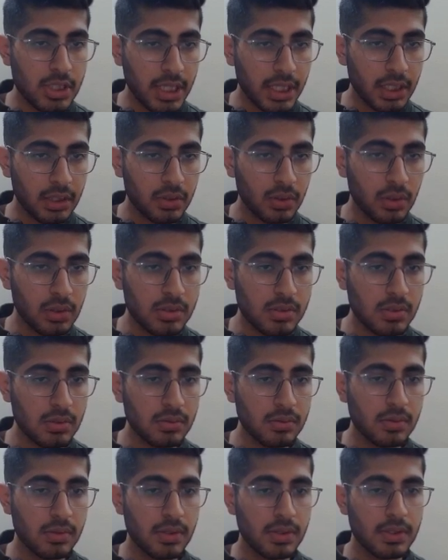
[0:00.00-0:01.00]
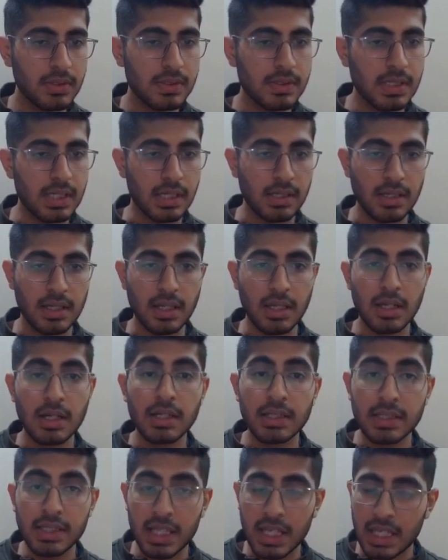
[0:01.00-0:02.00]
check it also. See,
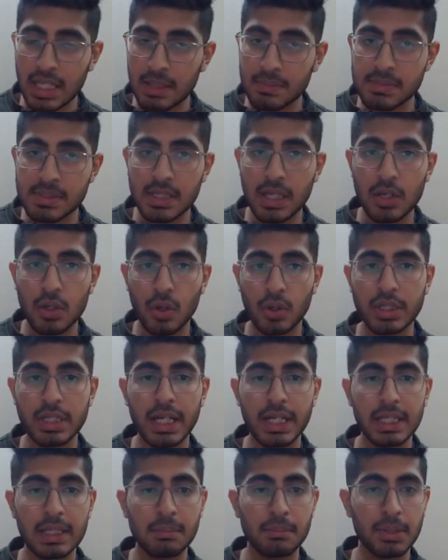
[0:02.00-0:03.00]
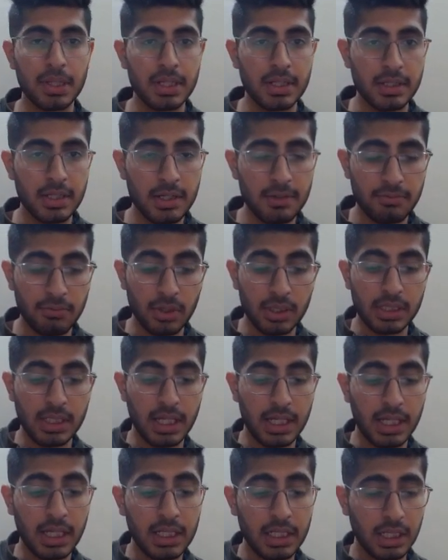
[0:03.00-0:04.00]
the names are not getting printed. For
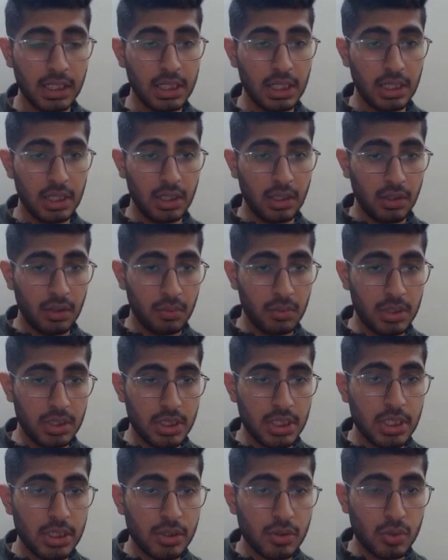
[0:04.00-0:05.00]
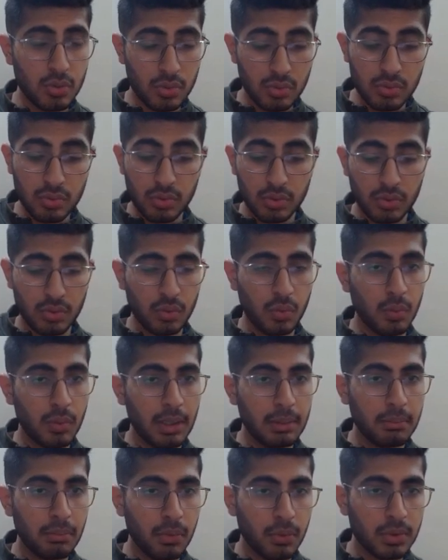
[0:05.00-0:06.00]
that, we need to do
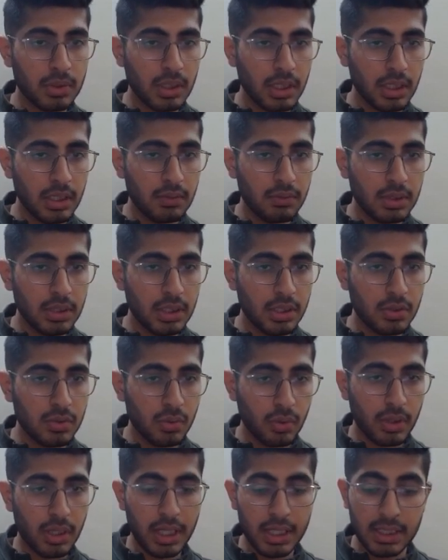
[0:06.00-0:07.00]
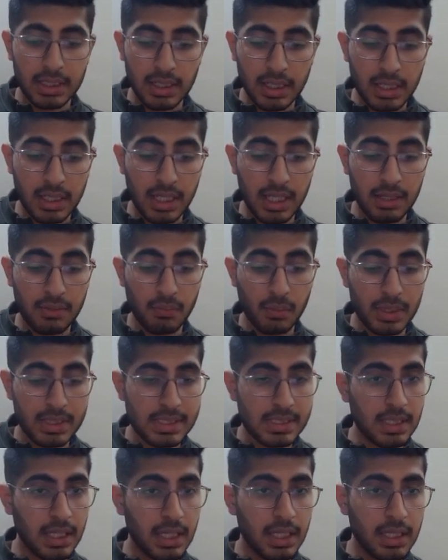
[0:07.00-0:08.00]
one more thing. We need to write name
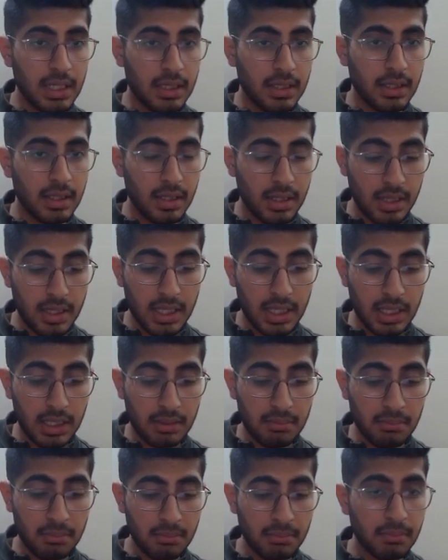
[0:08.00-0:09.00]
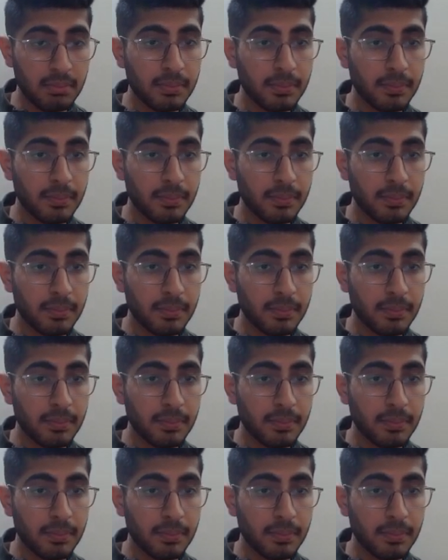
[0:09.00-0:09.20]
once again, name,